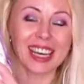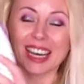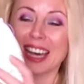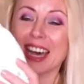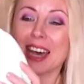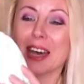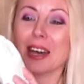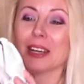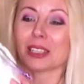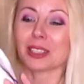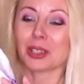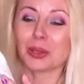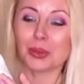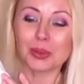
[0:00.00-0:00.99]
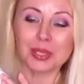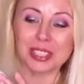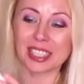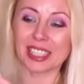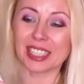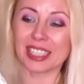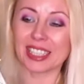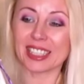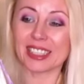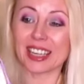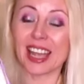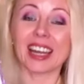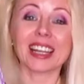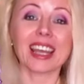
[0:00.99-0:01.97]
uh, tools in
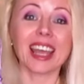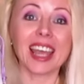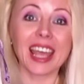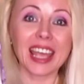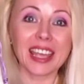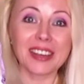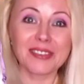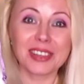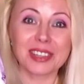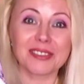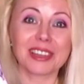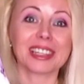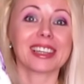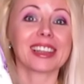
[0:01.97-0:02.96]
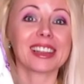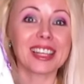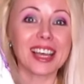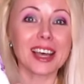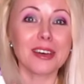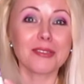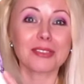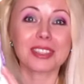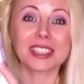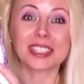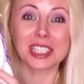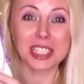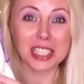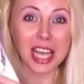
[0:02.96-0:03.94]
here and everyone love the
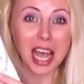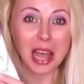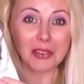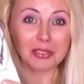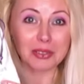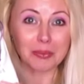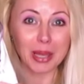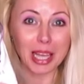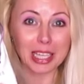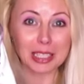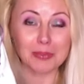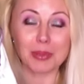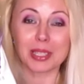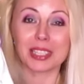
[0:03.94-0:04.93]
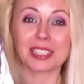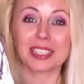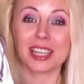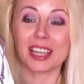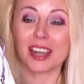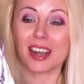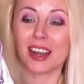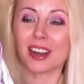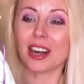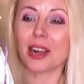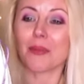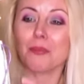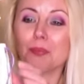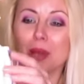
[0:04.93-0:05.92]
soft bags because they are
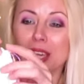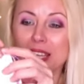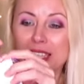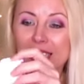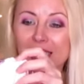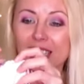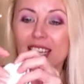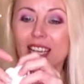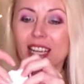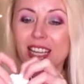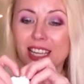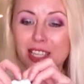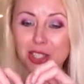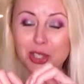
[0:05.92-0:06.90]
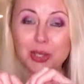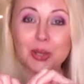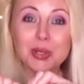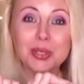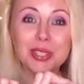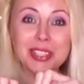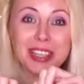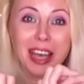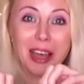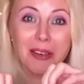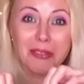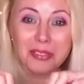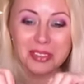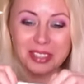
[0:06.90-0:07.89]
amazing it's so
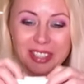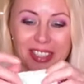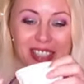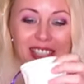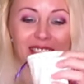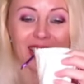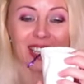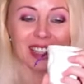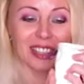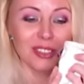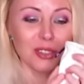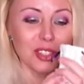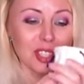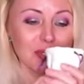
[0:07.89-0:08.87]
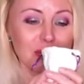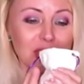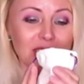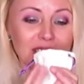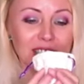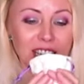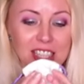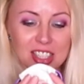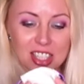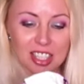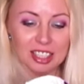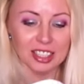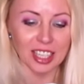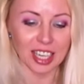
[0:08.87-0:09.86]
soft that you just want to touch
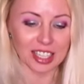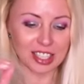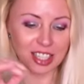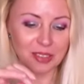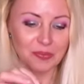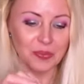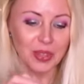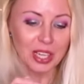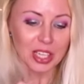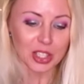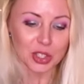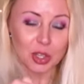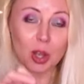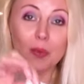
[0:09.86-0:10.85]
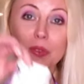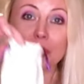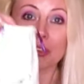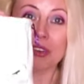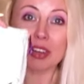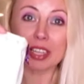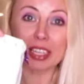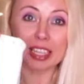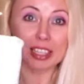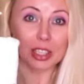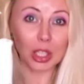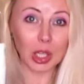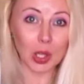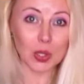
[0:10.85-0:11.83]
and touch it. So we will
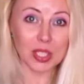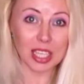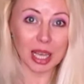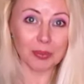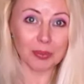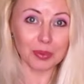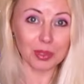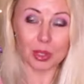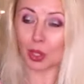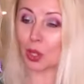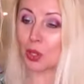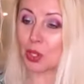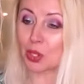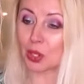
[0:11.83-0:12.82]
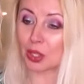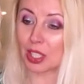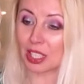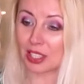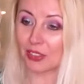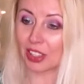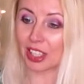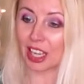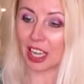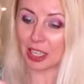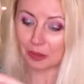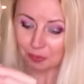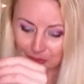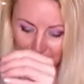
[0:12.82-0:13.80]
get close up close to this when
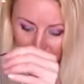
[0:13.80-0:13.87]
I